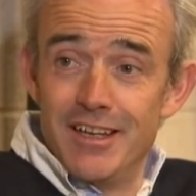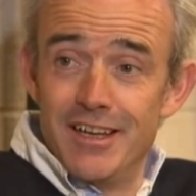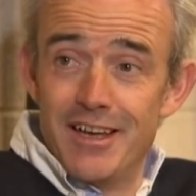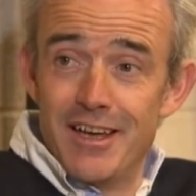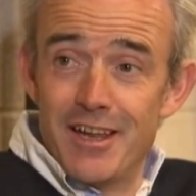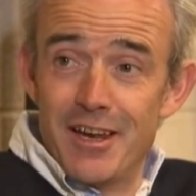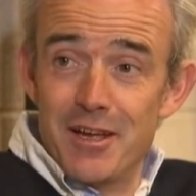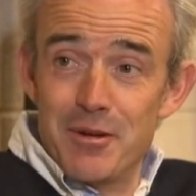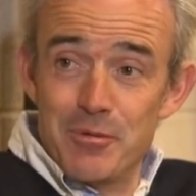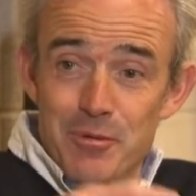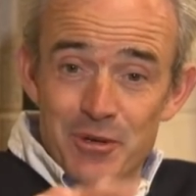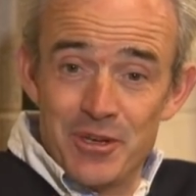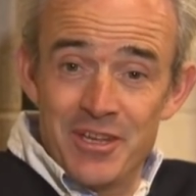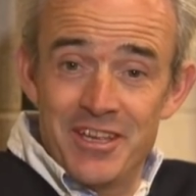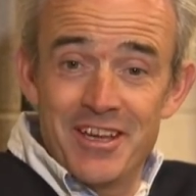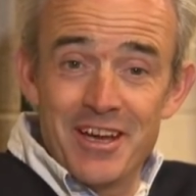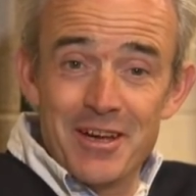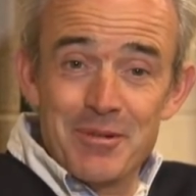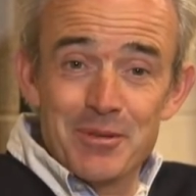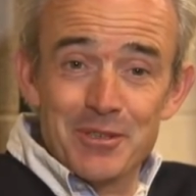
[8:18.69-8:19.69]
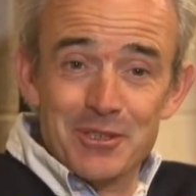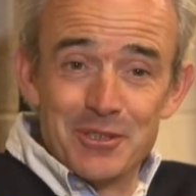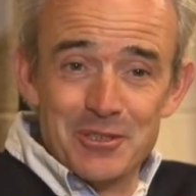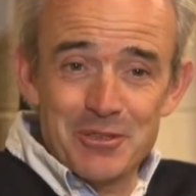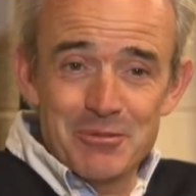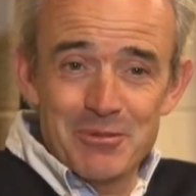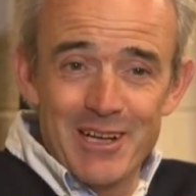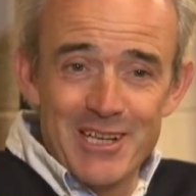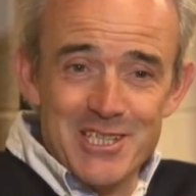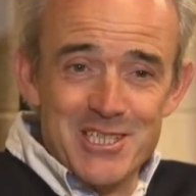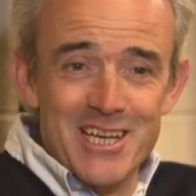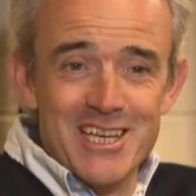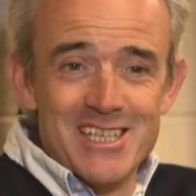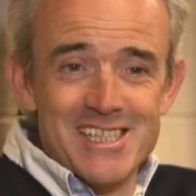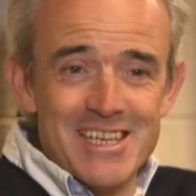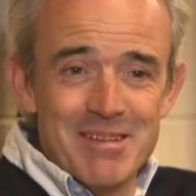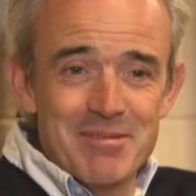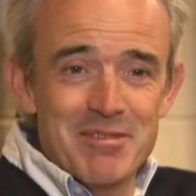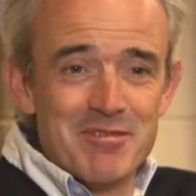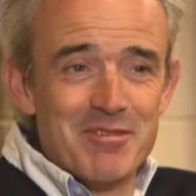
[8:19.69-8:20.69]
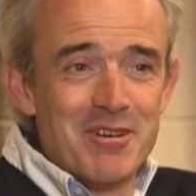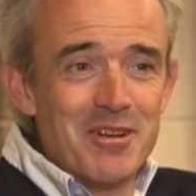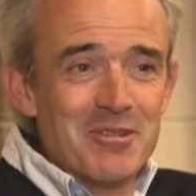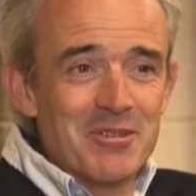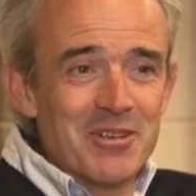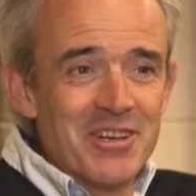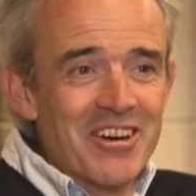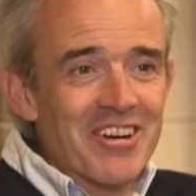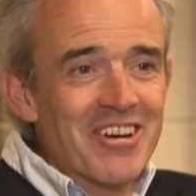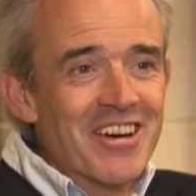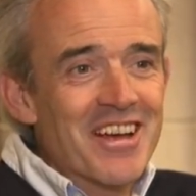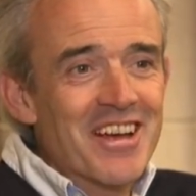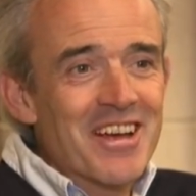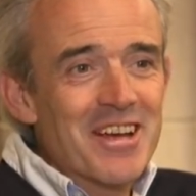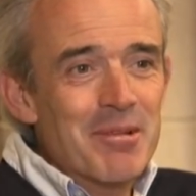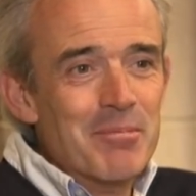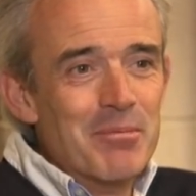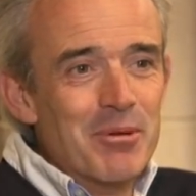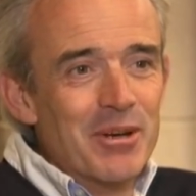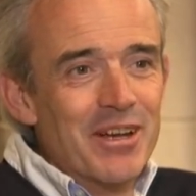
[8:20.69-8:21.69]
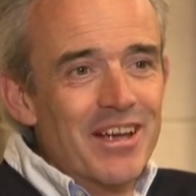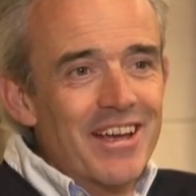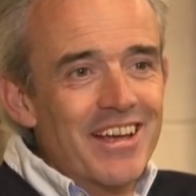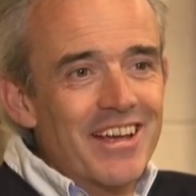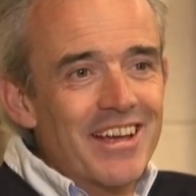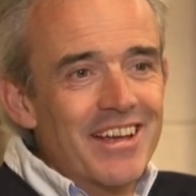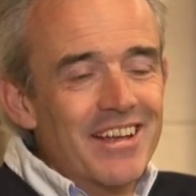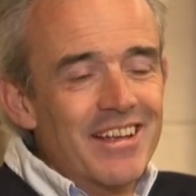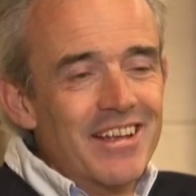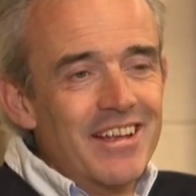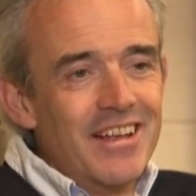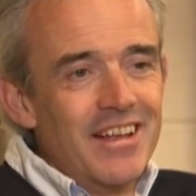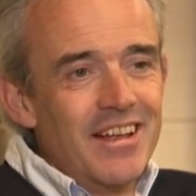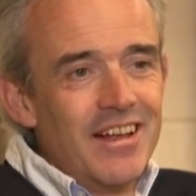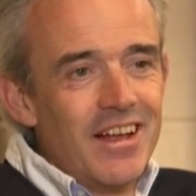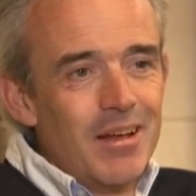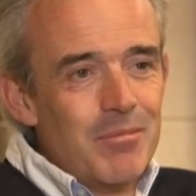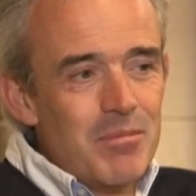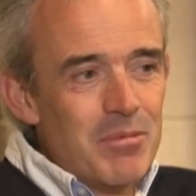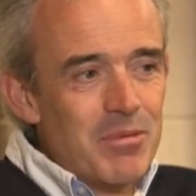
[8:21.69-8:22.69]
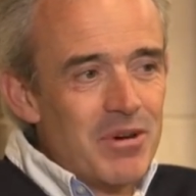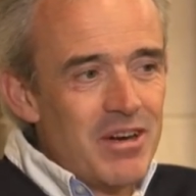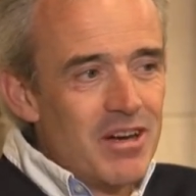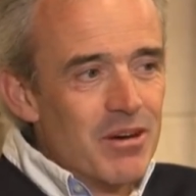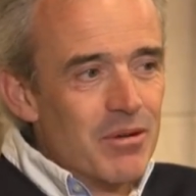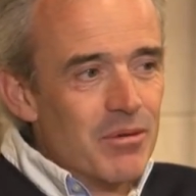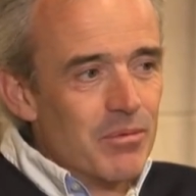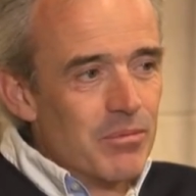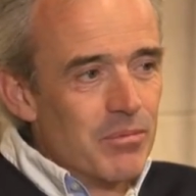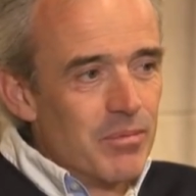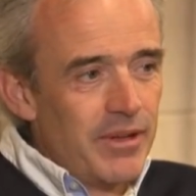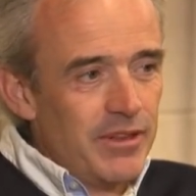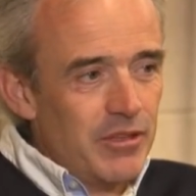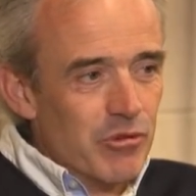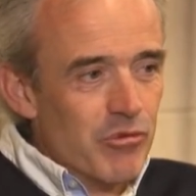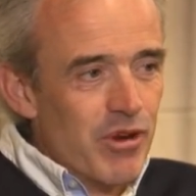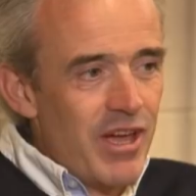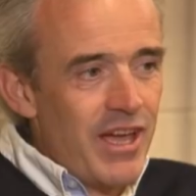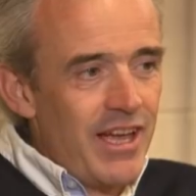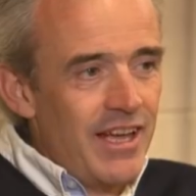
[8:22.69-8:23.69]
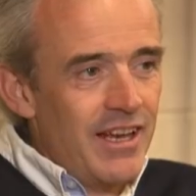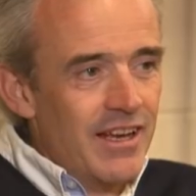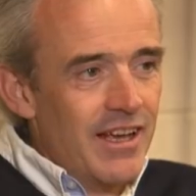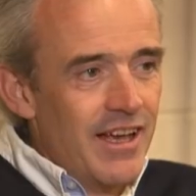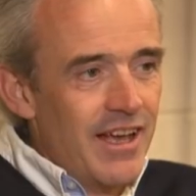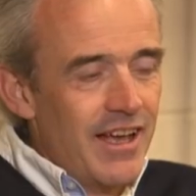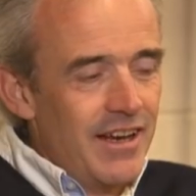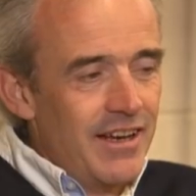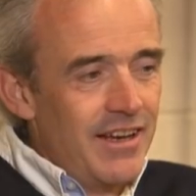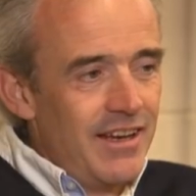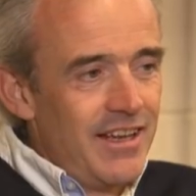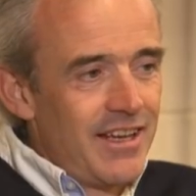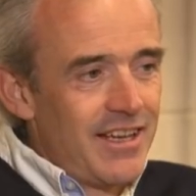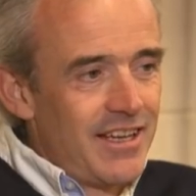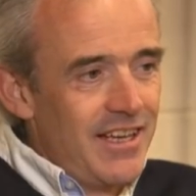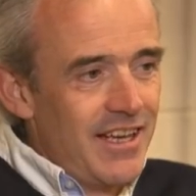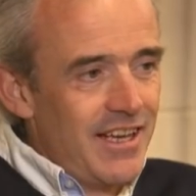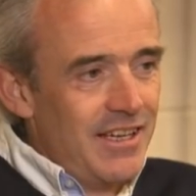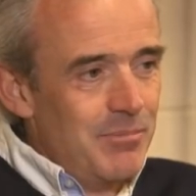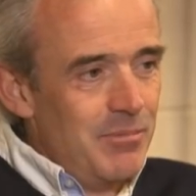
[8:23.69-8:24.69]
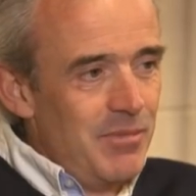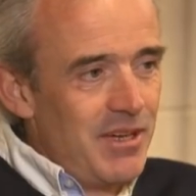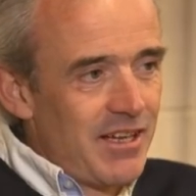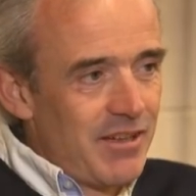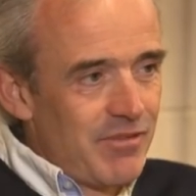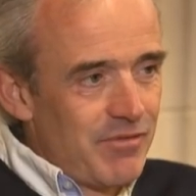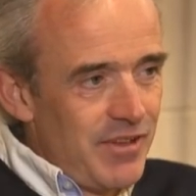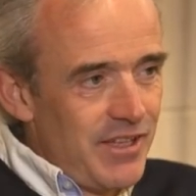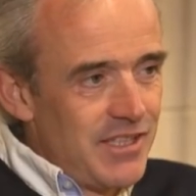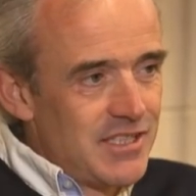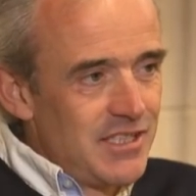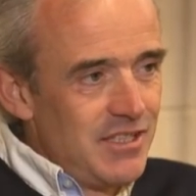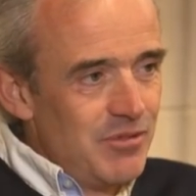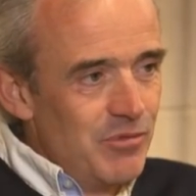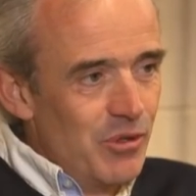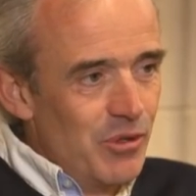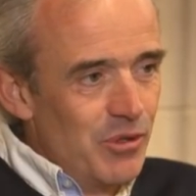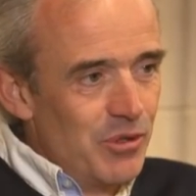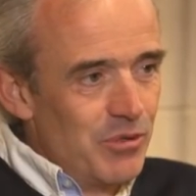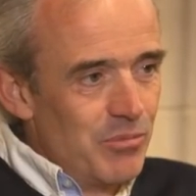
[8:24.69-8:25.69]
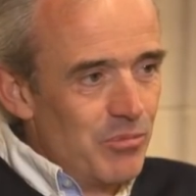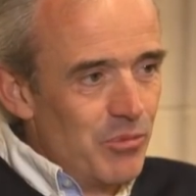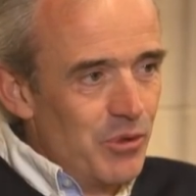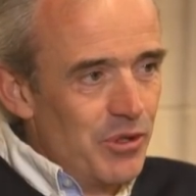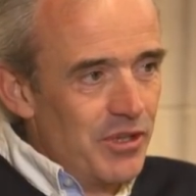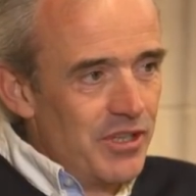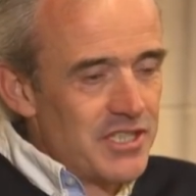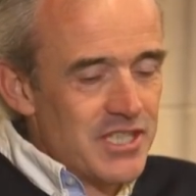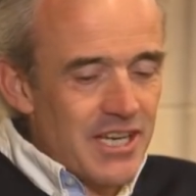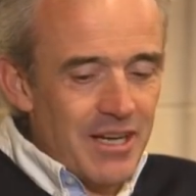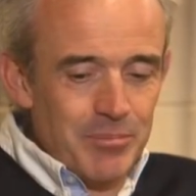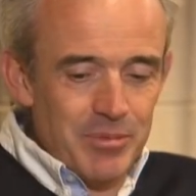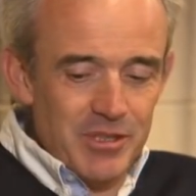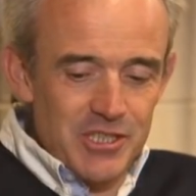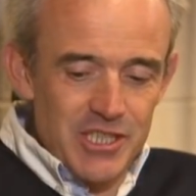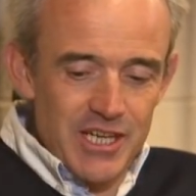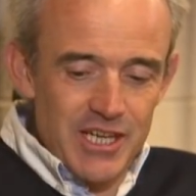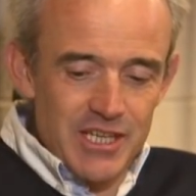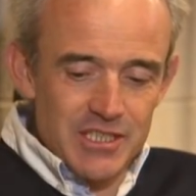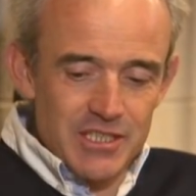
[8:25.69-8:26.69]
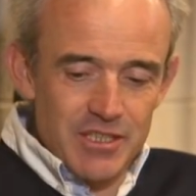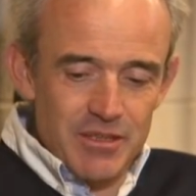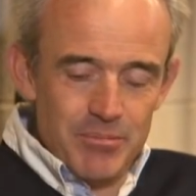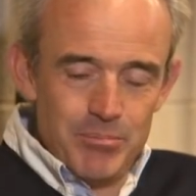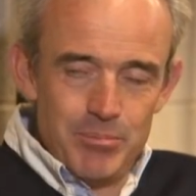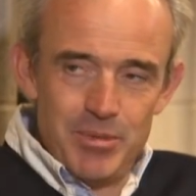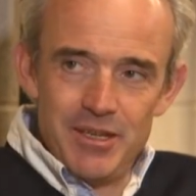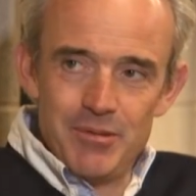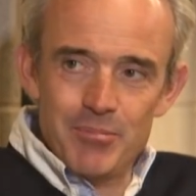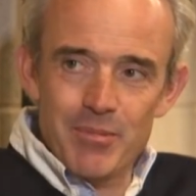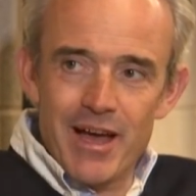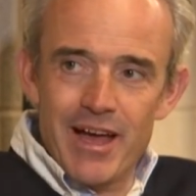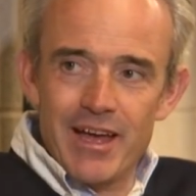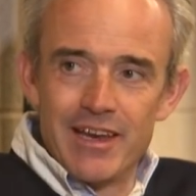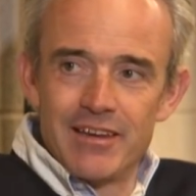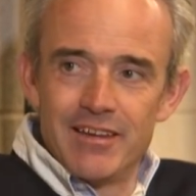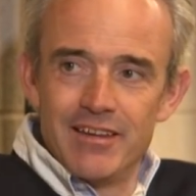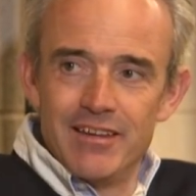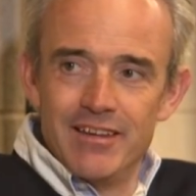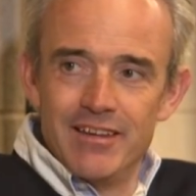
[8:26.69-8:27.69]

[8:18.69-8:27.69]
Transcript: And I won, I won the two-mile chase to him the following year. But. Uh, I remember here on the rain, and Nicky Hen Mick Fitzy Rod won the champion chase on Big Matt.